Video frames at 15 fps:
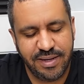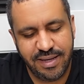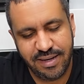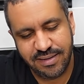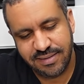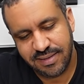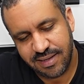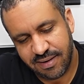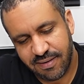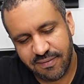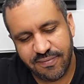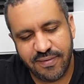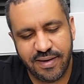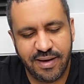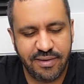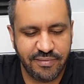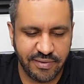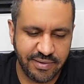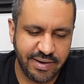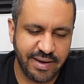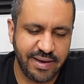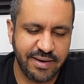you get into the R5,
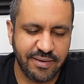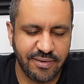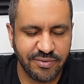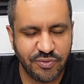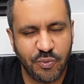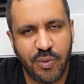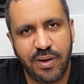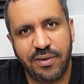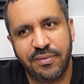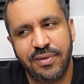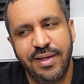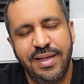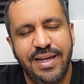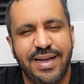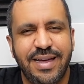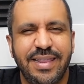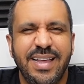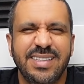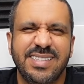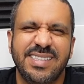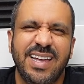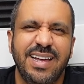R9, R12,
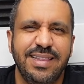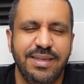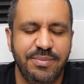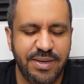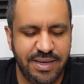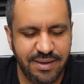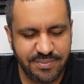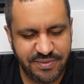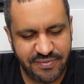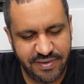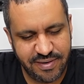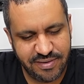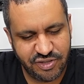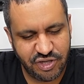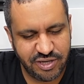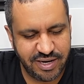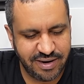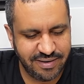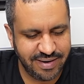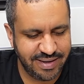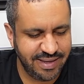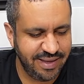that styling becomes very
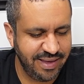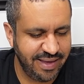generic.